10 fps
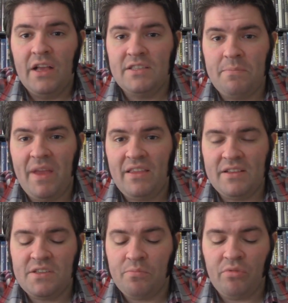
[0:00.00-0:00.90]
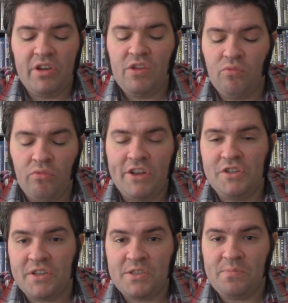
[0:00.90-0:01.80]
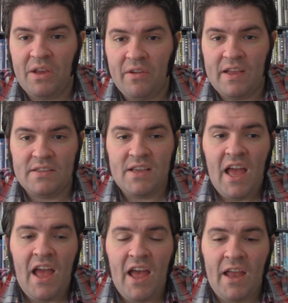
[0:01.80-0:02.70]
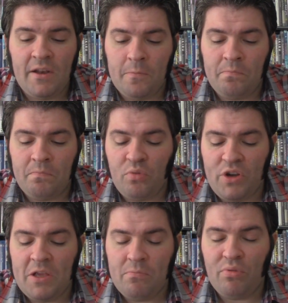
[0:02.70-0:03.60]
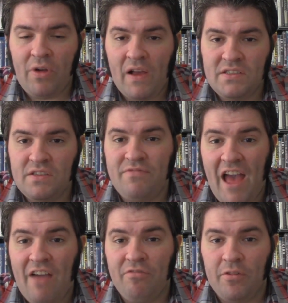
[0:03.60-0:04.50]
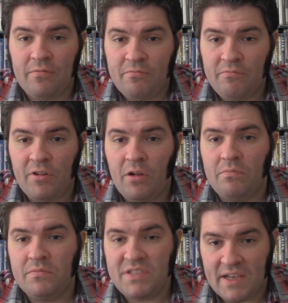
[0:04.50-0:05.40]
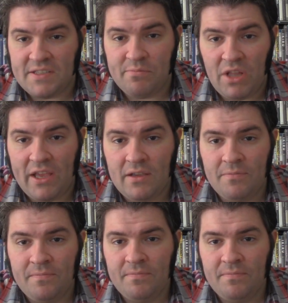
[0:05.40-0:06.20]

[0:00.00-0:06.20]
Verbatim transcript: to make this a pretty rich experience and a pretty impressive effort from Tessa Blake.